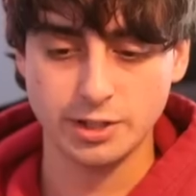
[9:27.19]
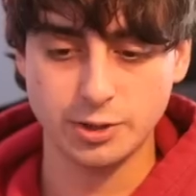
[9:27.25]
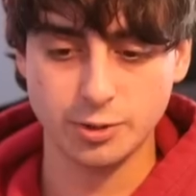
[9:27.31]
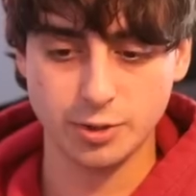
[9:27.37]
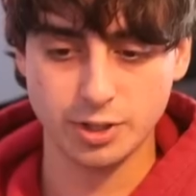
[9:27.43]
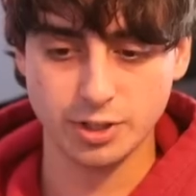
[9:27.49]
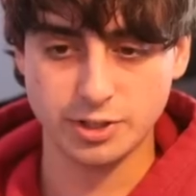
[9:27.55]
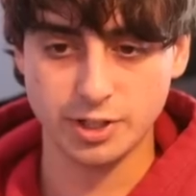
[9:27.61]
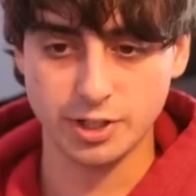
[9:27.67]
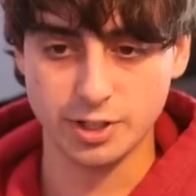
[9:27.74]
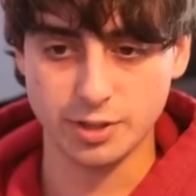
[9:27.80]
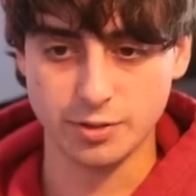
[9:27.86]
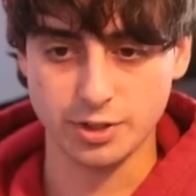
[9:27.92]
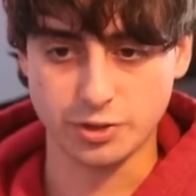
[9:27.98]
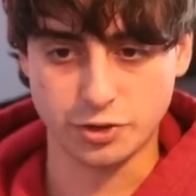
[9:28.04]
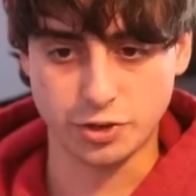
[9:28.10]
to
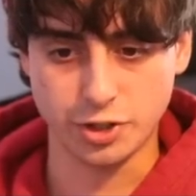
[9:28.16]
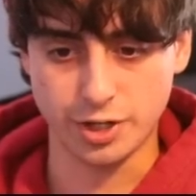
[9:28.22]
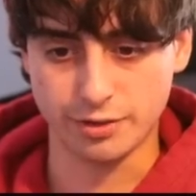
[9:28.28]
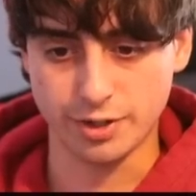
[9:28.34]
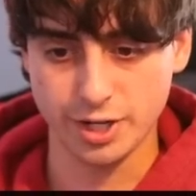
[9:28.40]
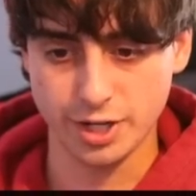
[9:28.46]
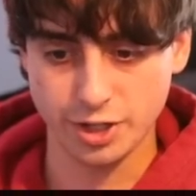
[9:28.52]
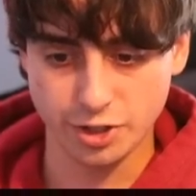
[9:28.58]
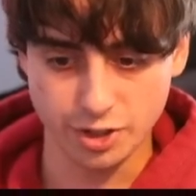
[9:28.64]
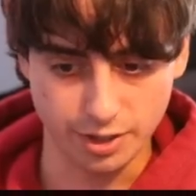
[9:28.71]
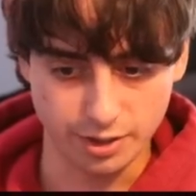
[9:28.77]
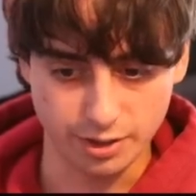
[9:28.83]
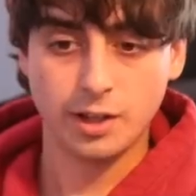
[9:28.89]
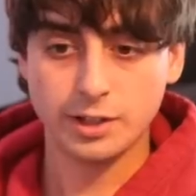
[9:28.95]
continue this generation.